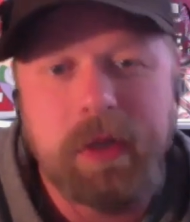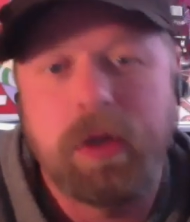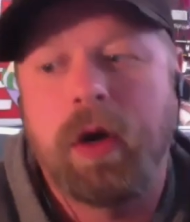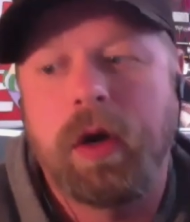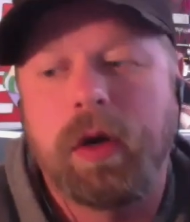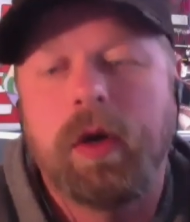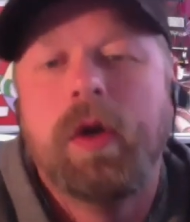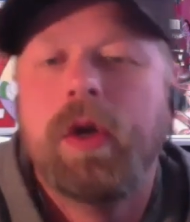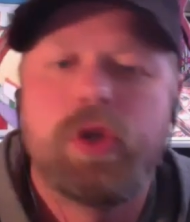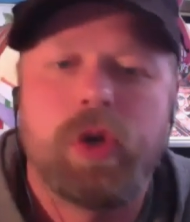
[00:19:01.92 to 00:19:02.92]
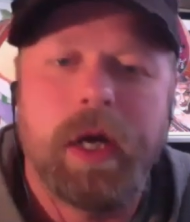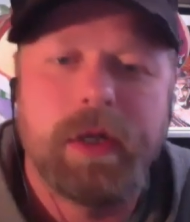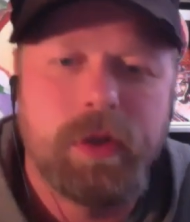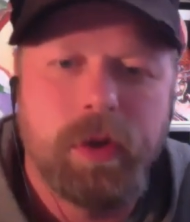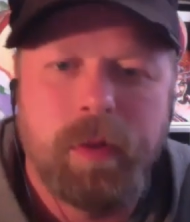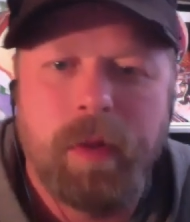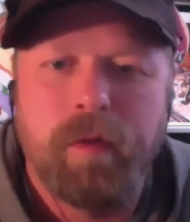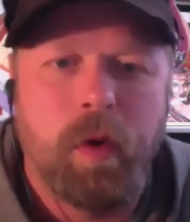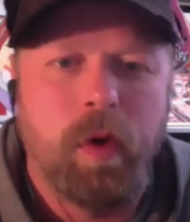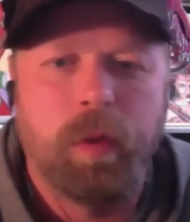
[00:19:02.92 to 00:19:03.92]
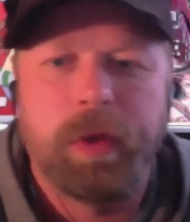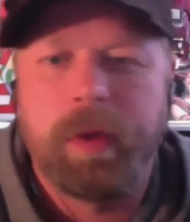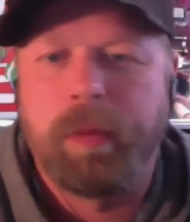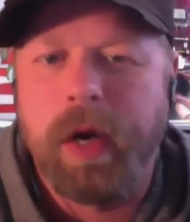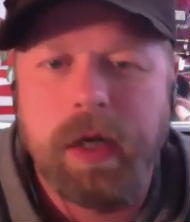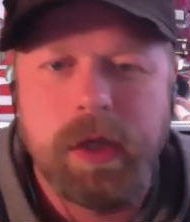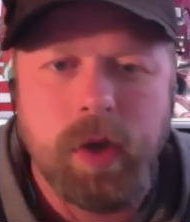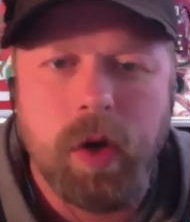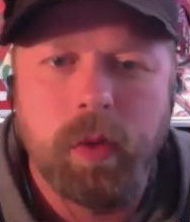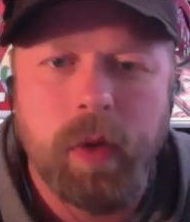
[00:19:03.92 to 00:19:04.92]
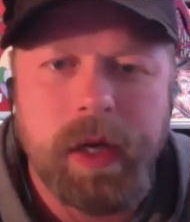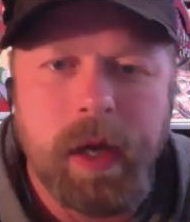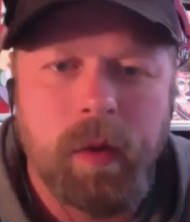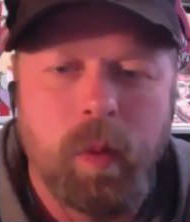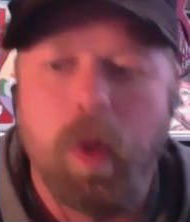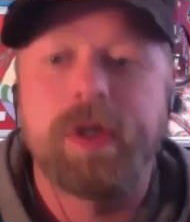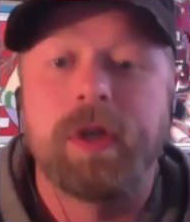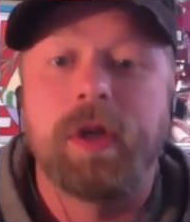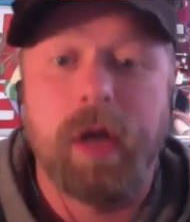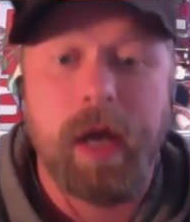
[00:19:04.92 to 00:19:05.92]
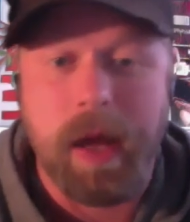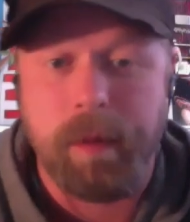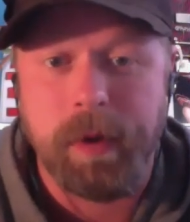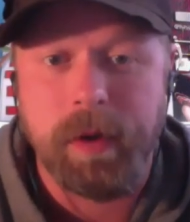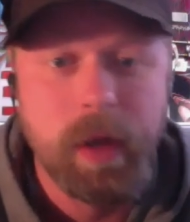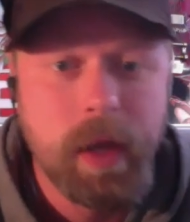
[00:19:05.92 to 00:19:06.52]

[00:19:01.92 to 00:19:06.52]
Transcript: dark, trying to look at my phone with the brightness all the way down wasn't going to happen.